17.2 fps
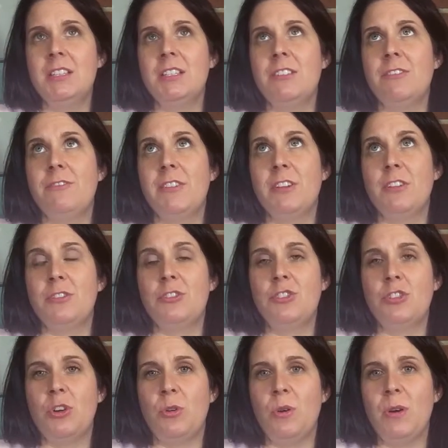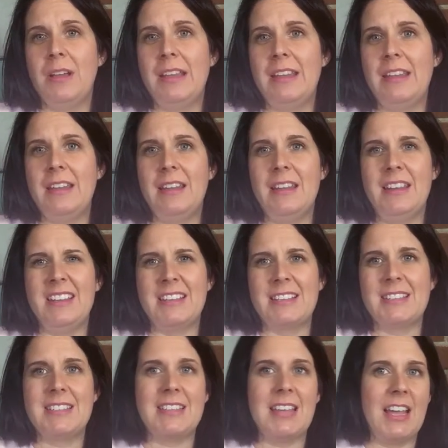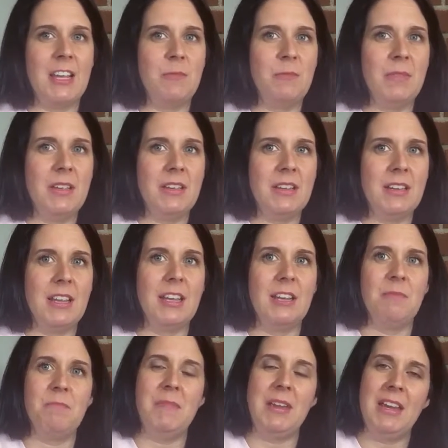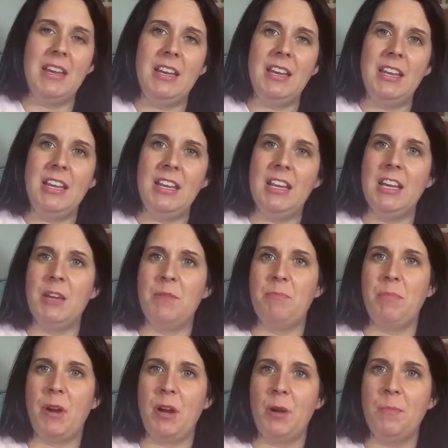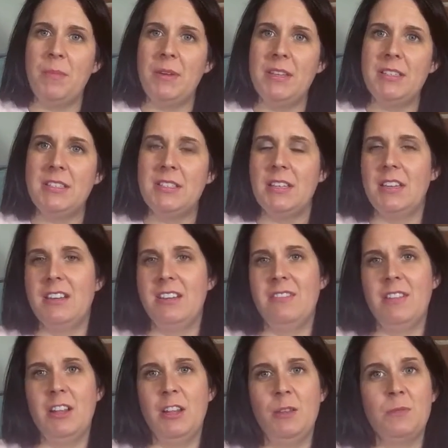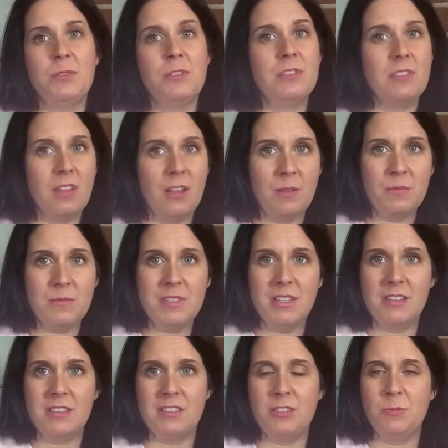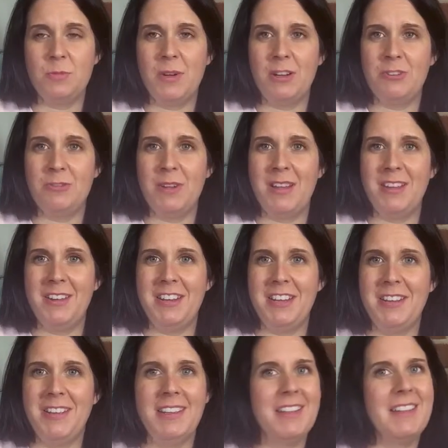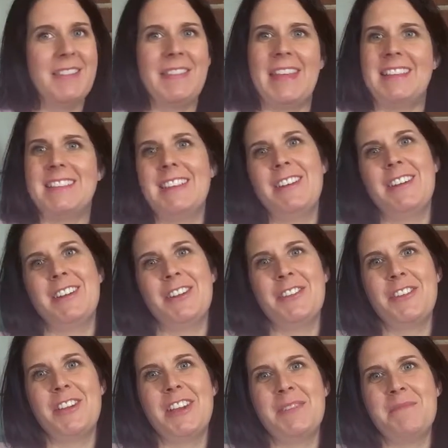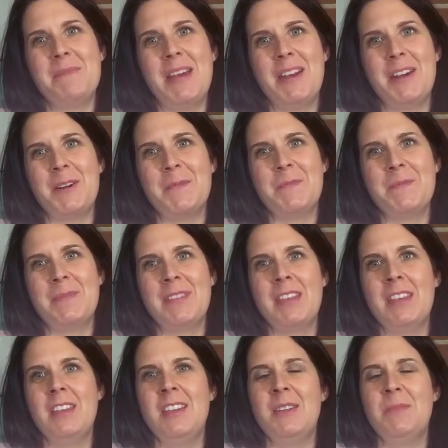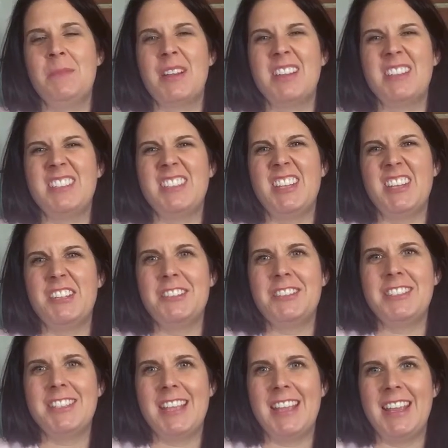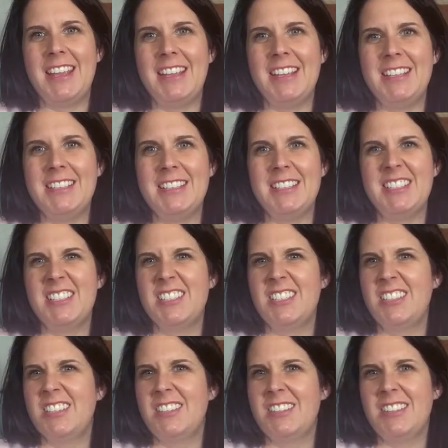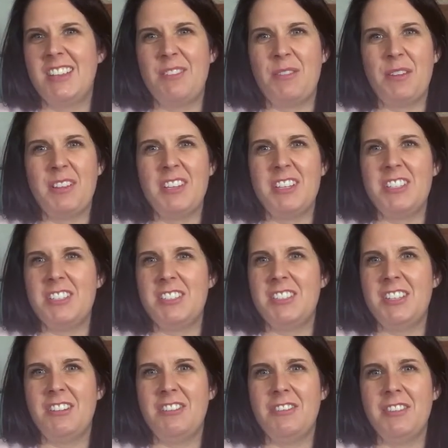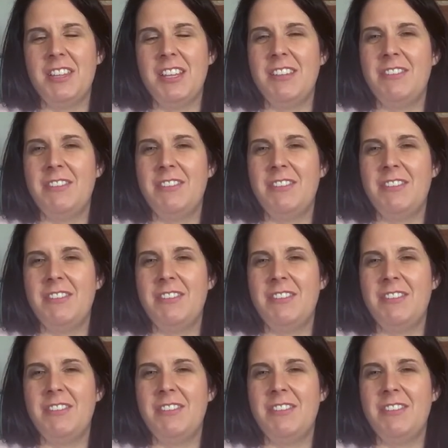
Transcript: to feel joy and excitement and meaning and purpose and develop some sense of spirituality, that's how I know they're getting better. Because those things, they really just don't